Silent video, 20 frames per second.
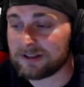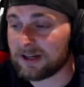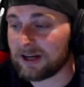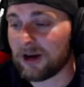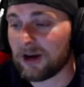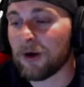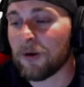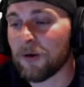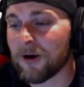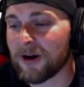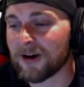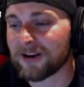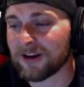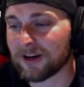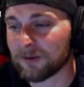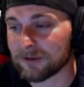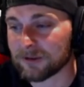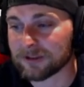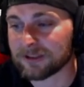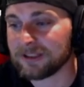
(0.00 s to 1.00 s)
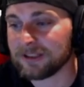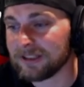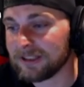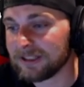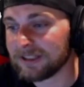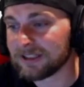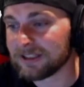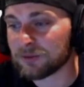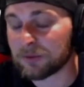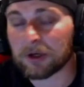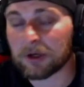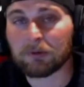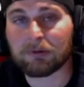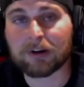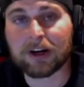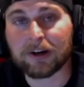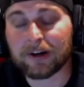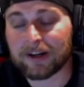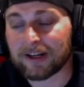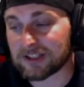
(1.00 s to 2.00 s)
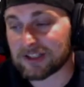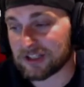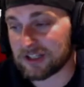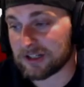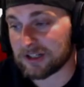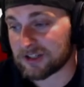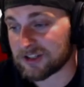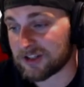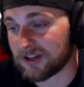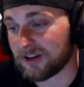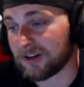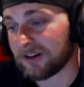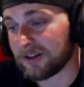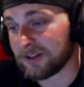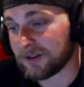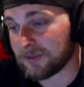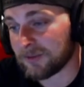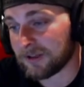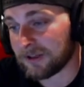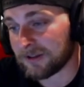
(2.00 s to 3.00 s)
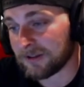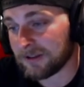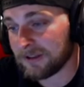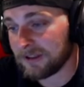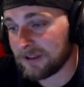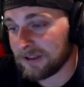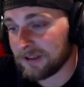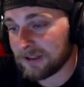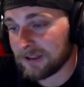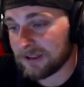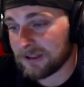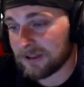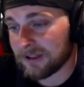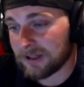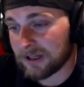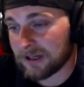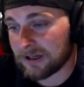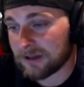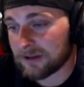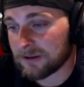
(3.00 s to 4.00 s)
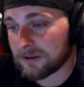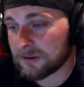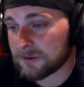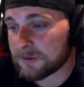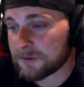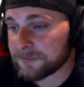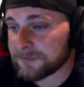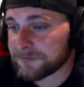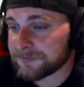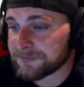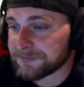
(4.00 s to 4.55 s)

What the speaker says: how well you're able to spin around and actually get a shot on him there. Now,